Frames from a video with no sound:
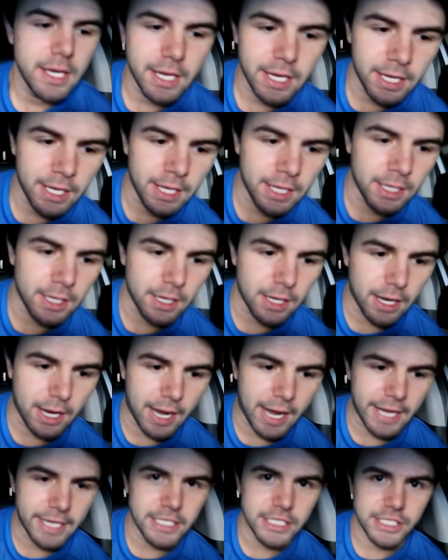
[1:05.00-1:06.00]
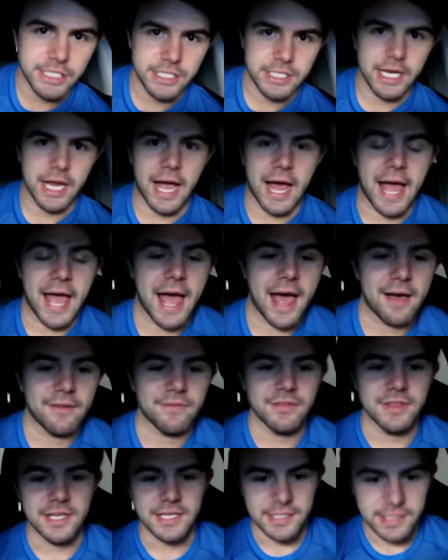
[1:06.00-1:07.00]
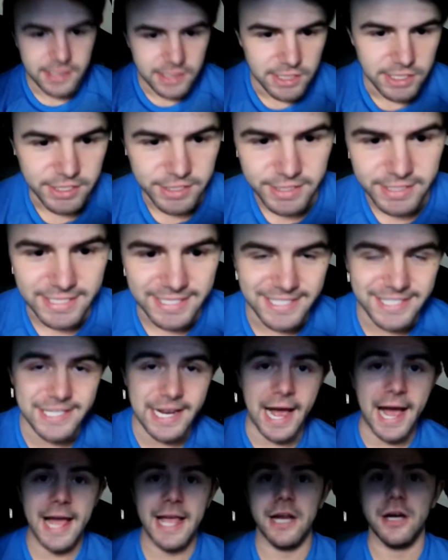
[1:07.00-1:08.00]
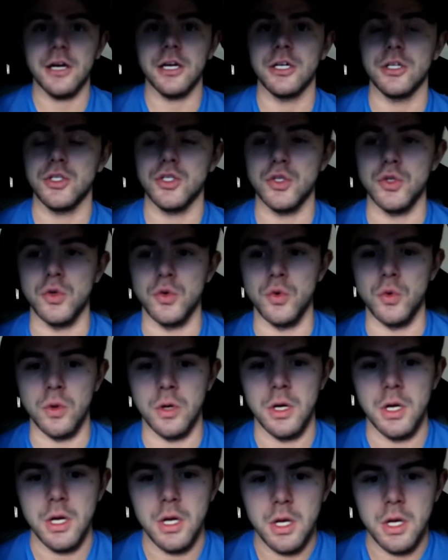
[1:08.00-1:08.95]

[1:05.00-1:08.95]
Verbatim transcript: and I have this just desire to